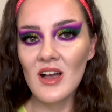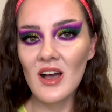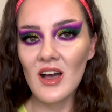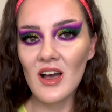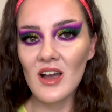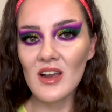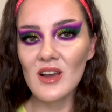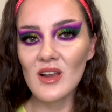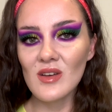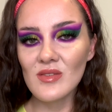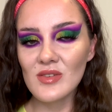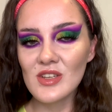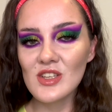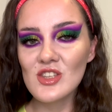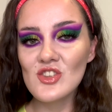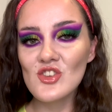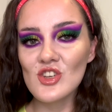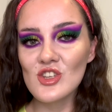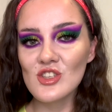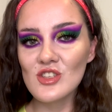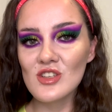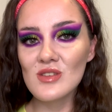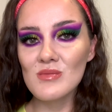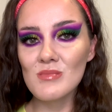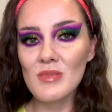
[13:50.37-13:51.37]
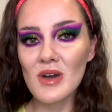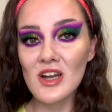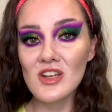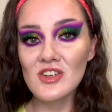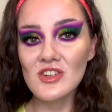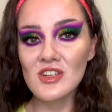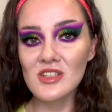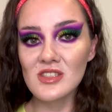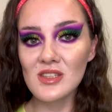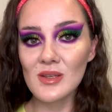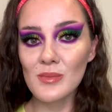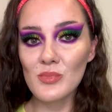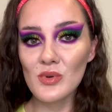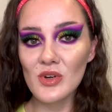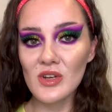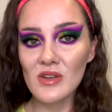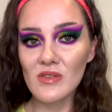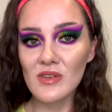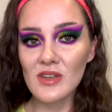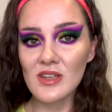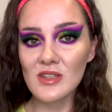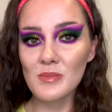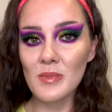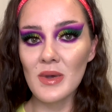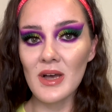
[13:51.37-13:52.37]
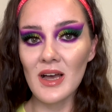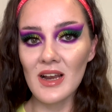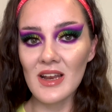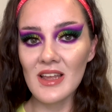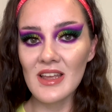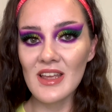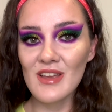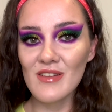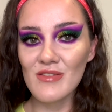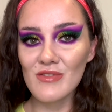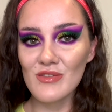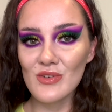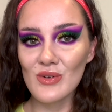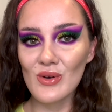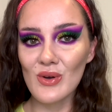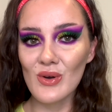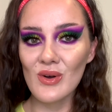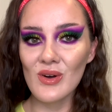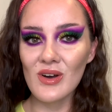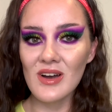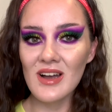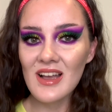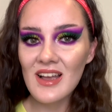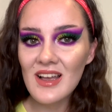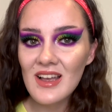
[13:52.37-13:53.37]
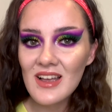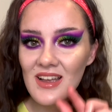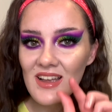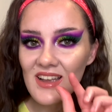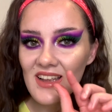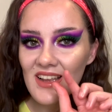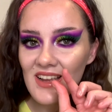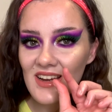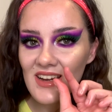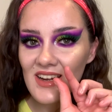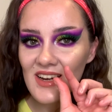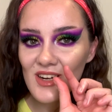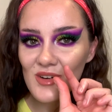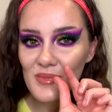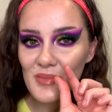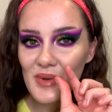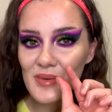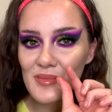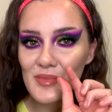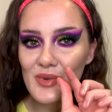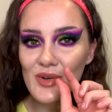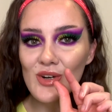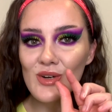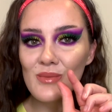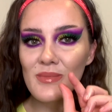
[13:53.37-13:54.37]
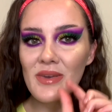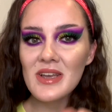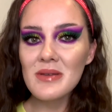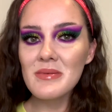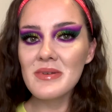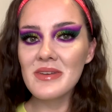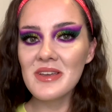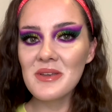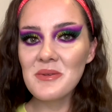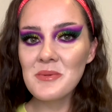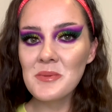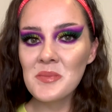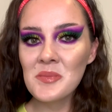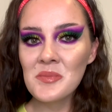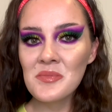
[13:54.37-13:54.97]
I love it just as much as the previous palette, if not a little bit more maybe.